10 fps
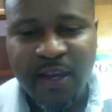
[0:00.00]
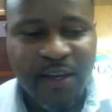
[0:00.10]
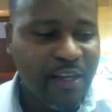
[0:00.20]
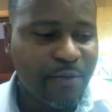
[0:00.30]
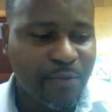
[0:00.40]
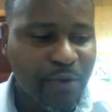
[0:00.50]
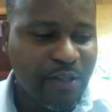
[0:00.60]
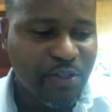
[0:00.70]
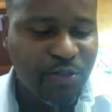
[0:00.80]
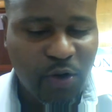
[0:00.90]
And then when
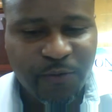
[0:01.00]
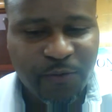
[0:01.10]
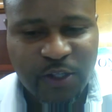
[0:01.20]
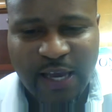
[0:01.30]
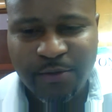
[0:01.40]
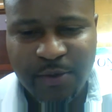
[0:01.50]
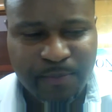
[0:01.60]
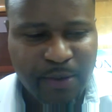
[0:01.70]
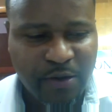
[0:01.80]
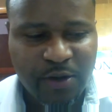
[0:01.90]
the storefronts, how do we
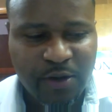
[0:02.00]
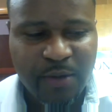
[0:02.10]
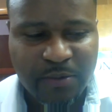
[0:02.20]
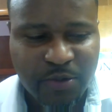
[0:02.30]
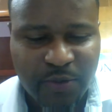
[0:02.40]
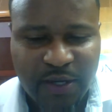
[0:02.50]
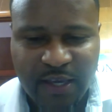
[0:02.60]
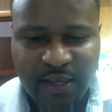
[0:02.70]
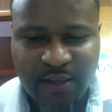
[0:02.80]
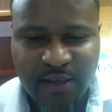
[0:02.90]
build them up to where
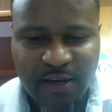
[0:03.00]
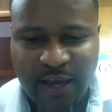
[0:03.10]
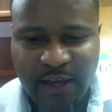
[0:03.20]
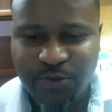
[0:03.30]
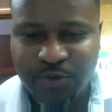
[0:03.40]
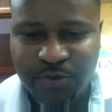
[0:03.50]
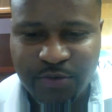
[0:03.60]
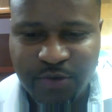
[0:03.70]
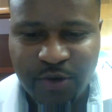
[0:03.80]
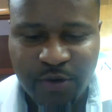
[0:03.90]
they can get actual,
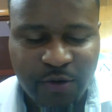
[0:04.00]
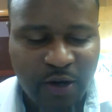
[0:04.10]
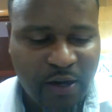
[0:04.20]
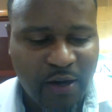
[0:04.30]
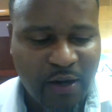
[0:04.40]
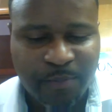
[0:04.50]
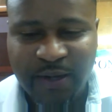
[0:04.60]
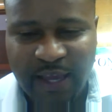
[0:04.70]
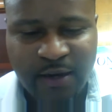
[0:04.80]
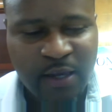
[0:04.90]
a
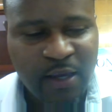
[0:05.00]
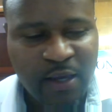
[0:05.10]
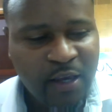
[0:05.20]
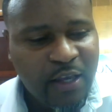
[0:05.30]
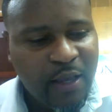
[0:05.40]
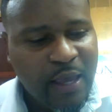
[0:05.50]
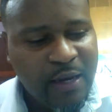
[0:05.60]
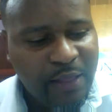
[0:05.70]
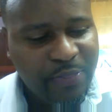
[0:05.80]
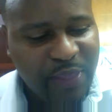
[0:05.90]
plant?
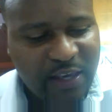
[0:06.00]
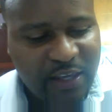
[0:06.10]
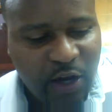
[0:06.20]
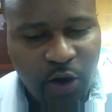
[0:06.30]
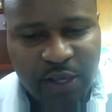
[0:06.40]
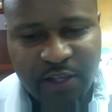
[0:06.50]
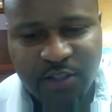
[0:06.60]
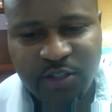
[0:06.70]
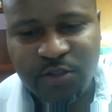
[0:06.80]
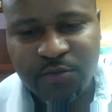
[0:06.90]
And I think it all
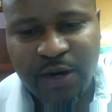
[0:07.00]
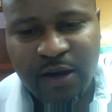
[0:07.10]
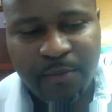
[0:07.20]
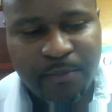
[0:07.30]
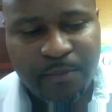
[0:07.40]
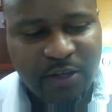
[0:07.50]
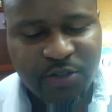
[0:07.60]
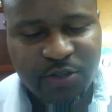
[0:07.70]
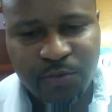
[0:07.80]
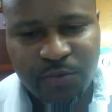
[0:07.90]
hinges around making
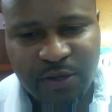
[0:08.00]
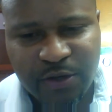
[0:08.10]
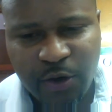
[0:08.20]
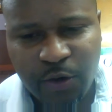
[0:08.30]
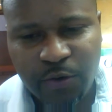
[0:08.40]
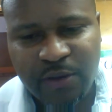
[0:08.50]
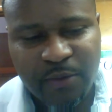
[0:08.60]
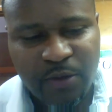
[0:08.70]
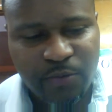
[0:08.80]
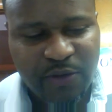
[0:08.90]
sure that we know
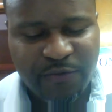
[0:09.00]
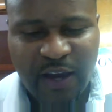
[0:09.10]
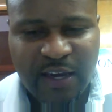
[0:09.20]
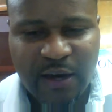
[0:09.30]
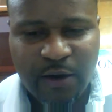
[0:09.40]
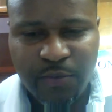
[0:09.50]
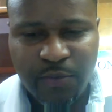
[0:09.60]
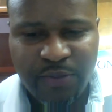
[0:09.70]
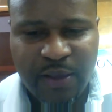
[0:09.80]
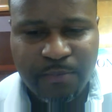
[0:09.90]
them and we find out
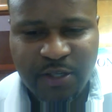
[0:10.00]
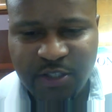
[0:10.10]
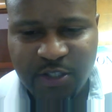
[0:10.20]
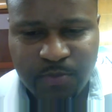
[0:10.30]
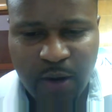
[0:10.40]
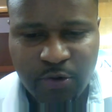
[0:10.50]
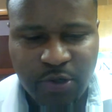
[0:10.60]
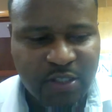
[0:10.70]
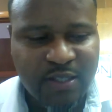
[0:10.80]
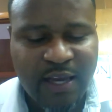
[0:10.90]
what their business
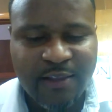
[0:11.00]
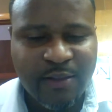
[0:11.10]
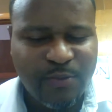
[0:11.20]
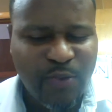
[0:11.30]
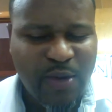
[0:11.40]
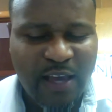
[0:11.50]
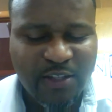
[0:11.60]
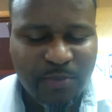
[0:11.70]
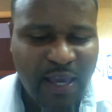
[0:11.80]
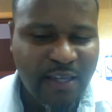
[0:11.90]
model looks like. We
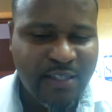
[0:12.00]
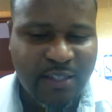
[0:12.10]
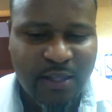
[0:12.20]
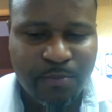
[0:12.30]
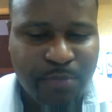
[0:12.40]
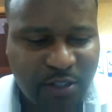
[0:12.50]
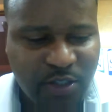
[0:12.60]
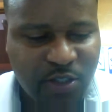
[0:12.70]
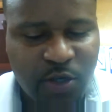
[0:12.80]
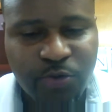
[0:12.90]
have some excellent
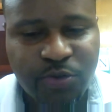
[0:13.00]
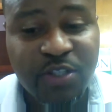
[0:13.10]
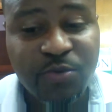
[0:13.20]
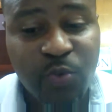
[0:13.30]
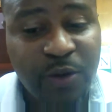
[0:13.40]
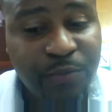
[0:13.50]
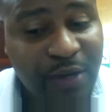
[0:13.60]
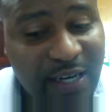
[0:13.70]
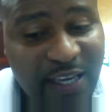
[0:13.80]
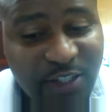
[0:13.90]
business coaches with
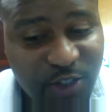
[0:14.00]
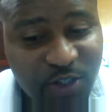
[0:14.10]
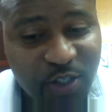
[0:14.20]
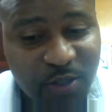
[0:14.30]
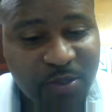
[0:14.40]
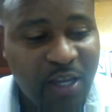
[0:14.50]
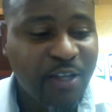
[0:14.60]
relationships.